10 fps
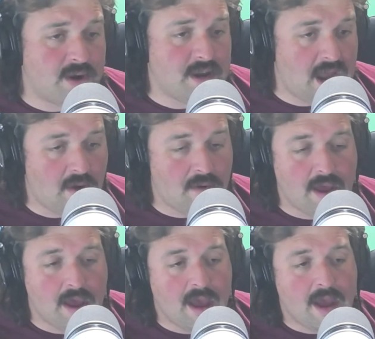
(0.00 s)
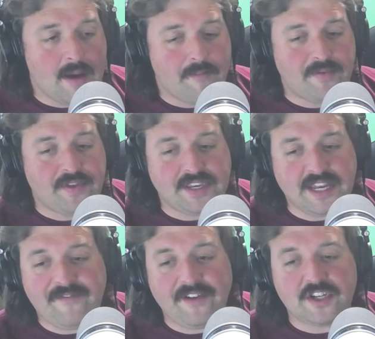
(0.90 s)
right now. But the
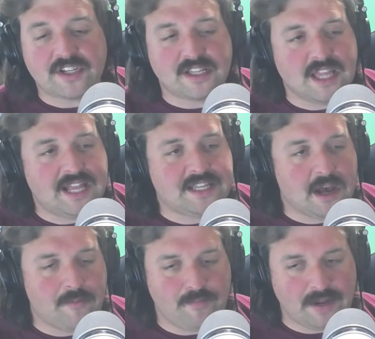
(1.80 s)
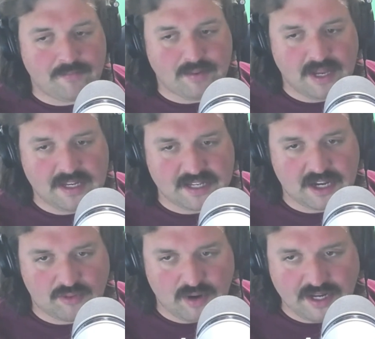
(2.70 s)
defense just lets up big plays
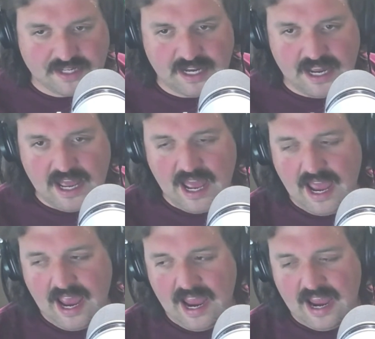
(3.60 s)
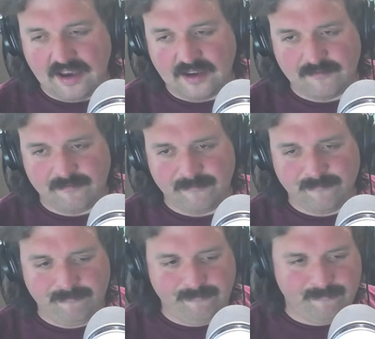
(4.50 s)
like crazy. And
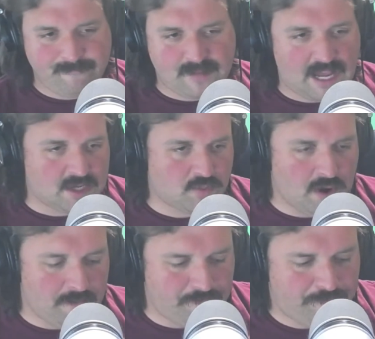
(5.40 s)
guess what?